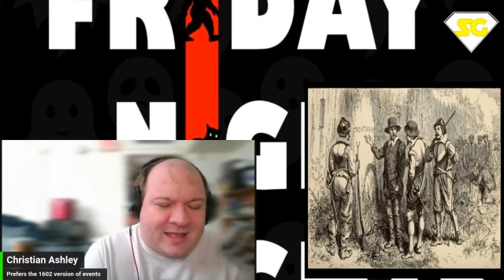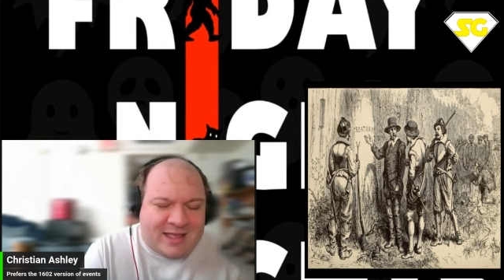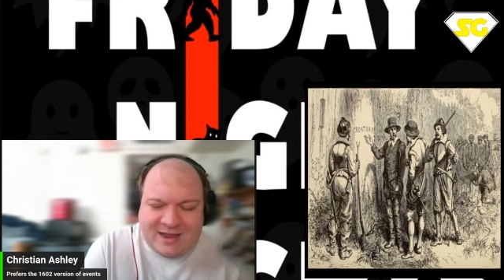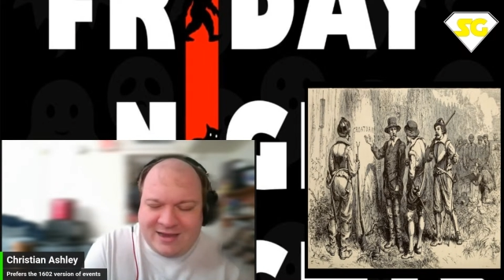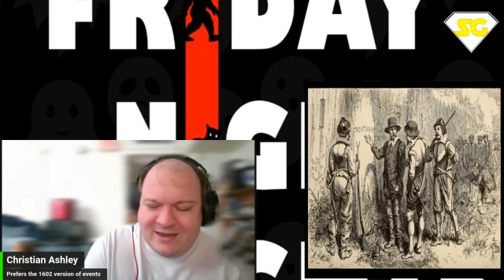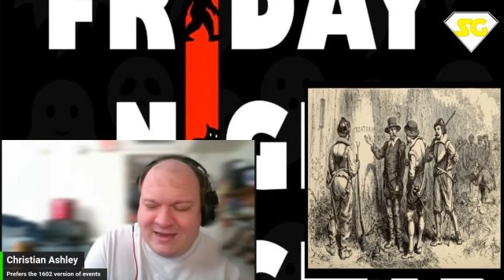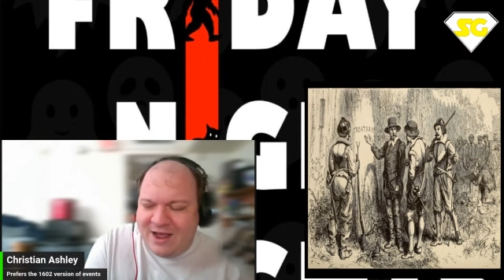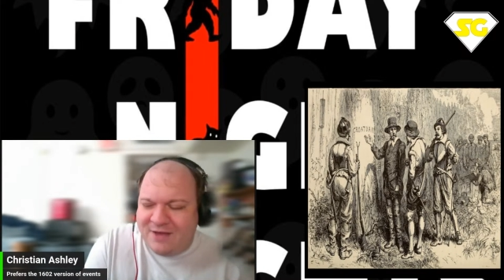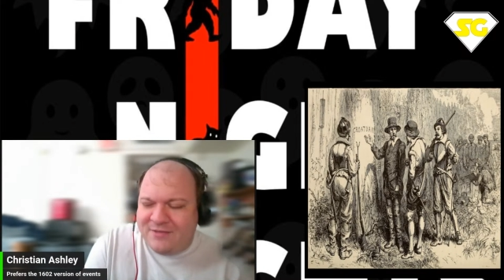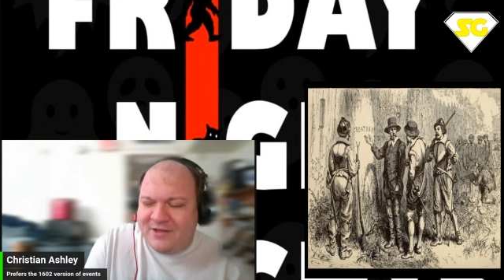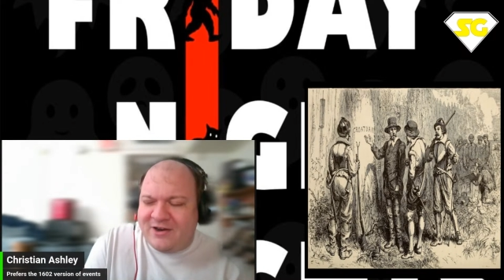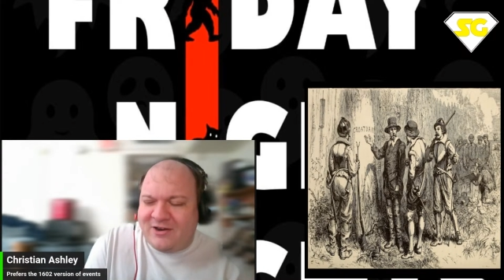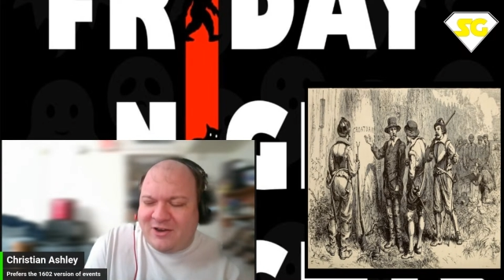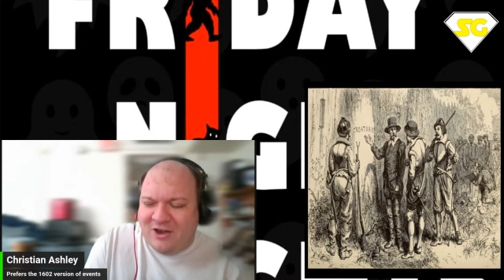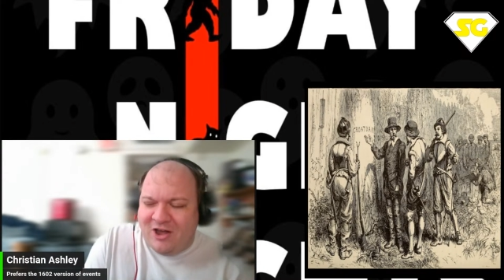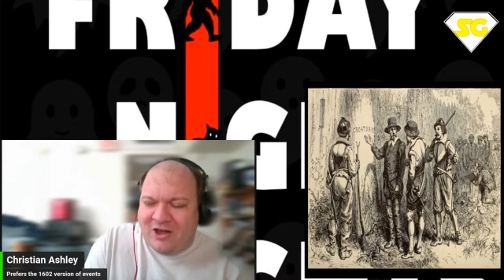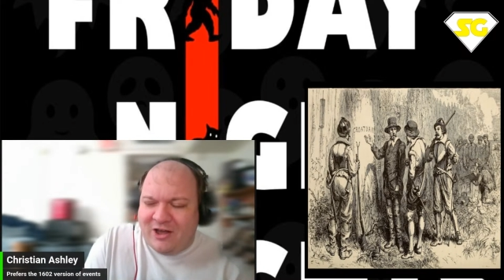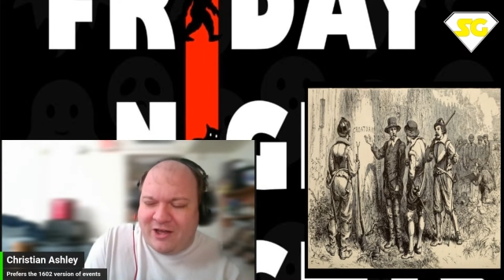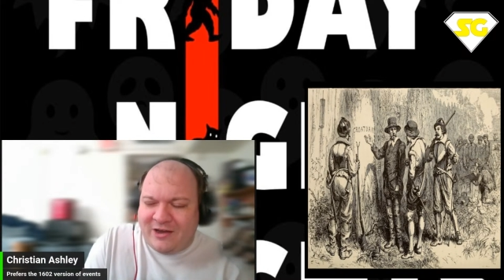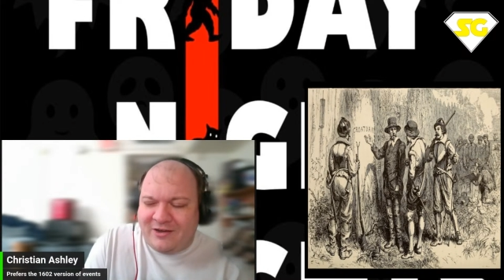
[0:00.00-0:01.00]
and now they're
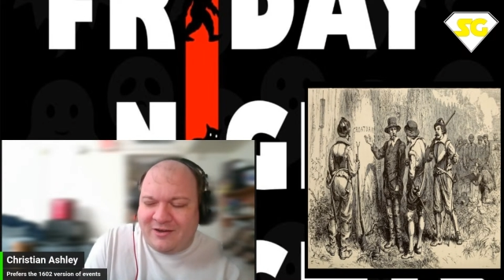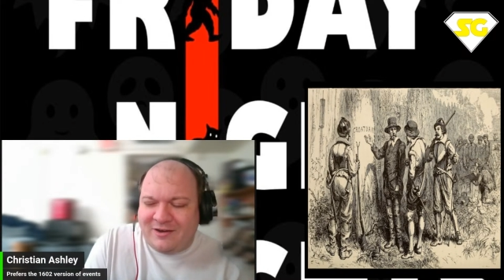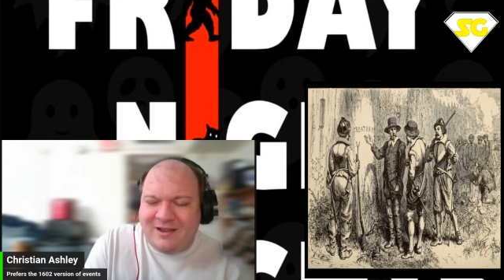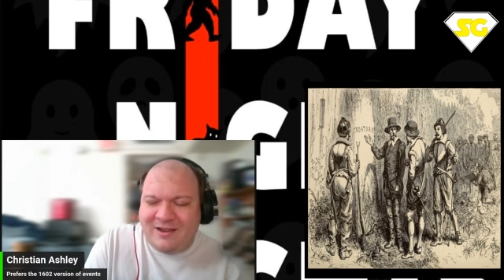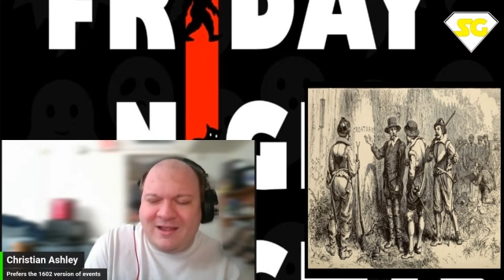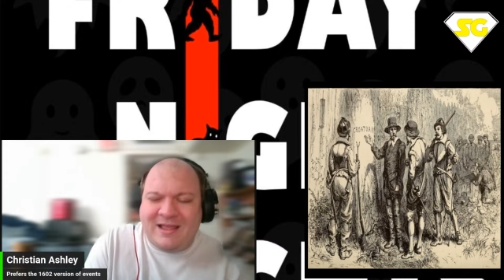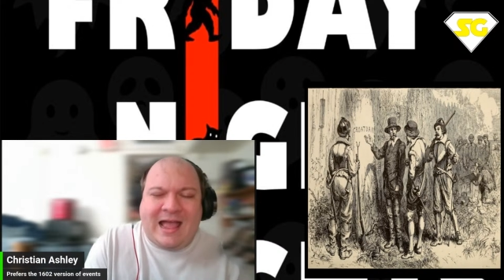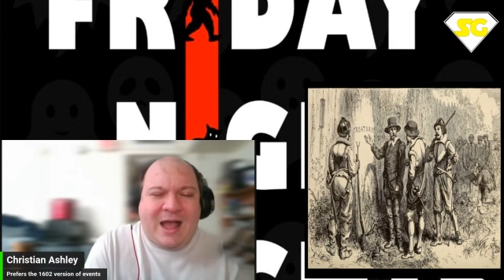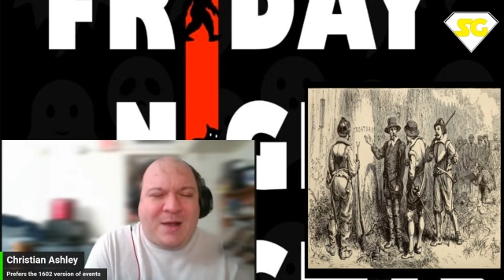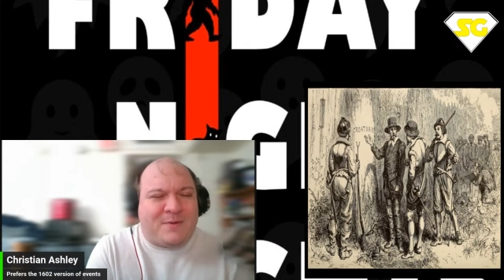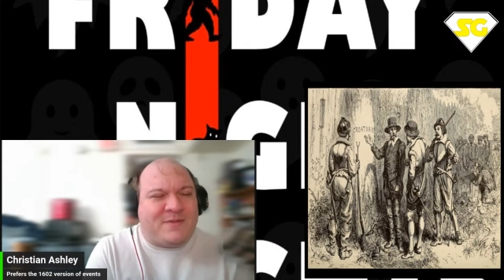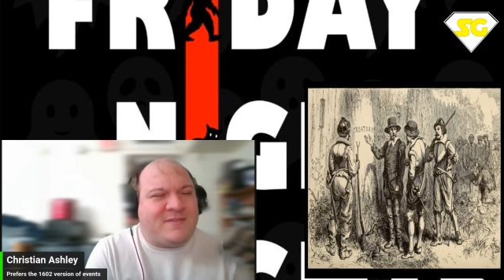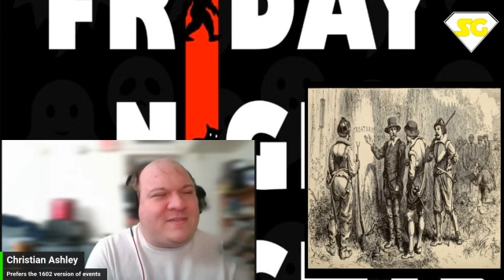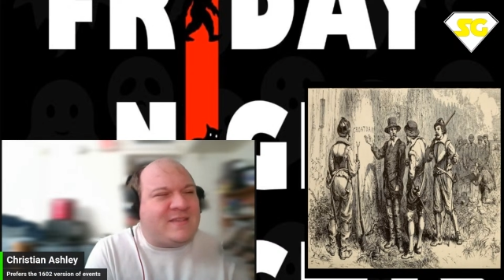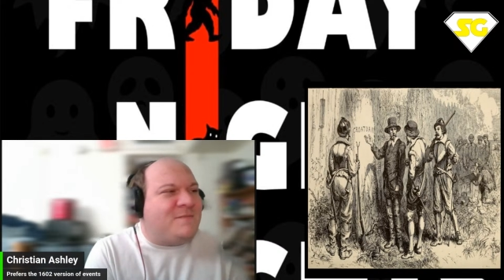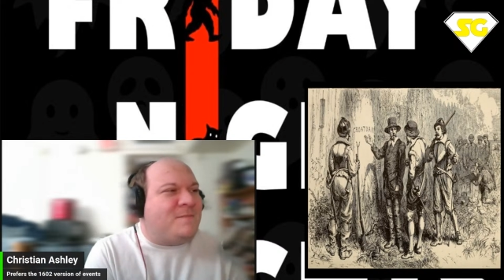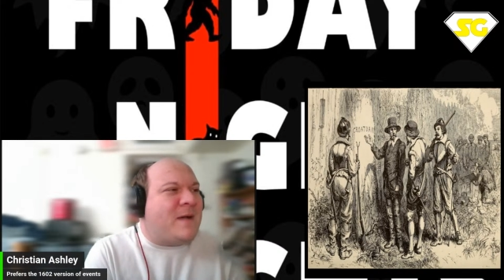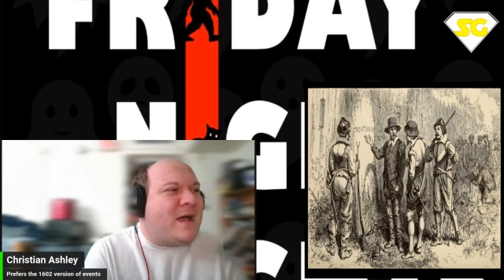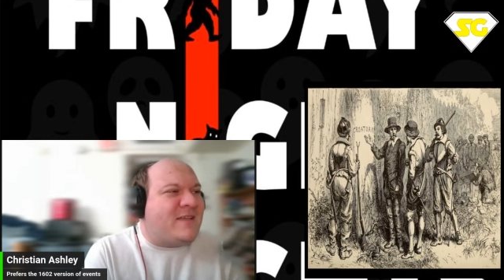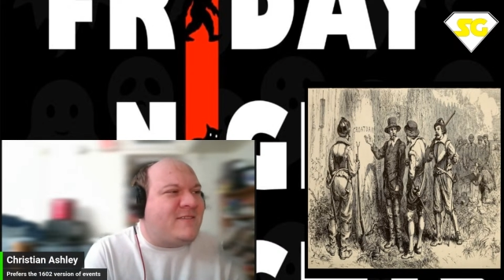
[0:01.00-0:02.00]
gone. How is
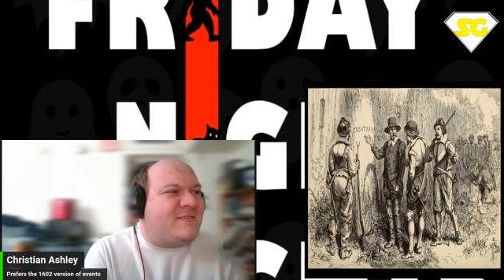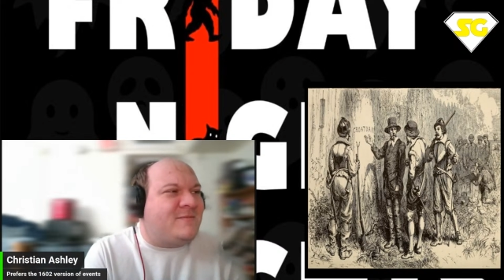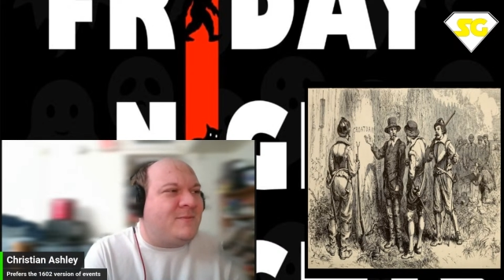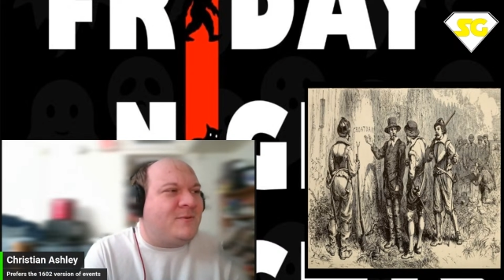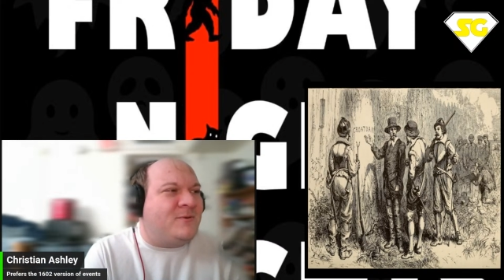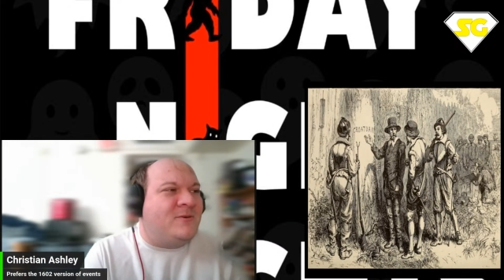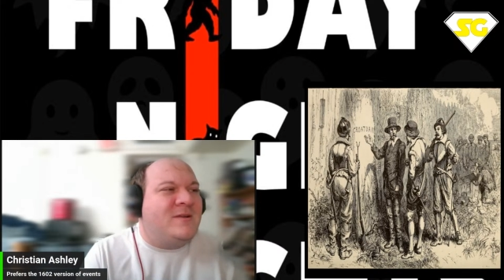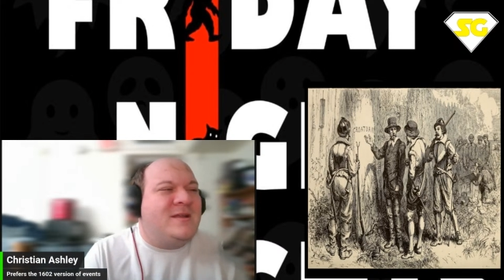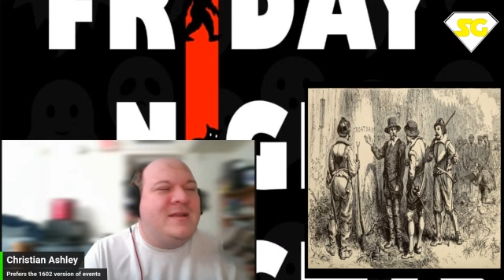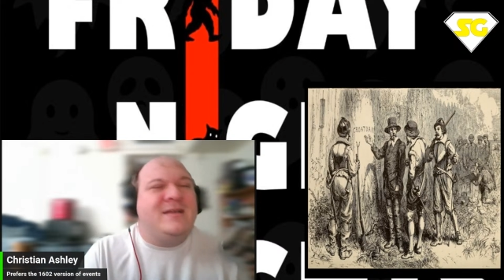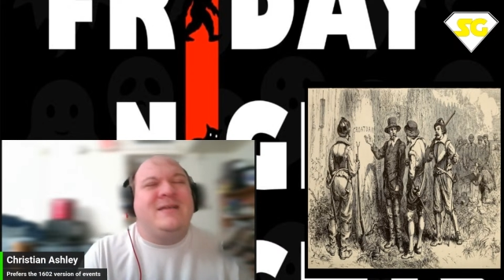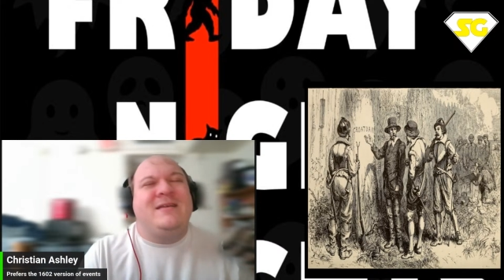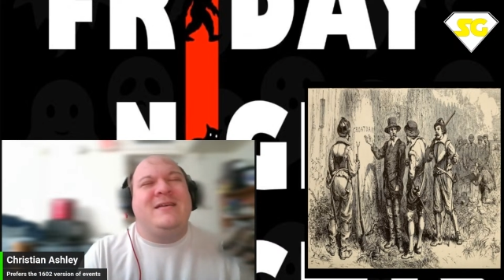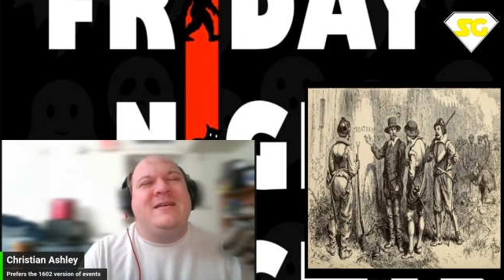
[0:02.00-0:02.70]
this possible?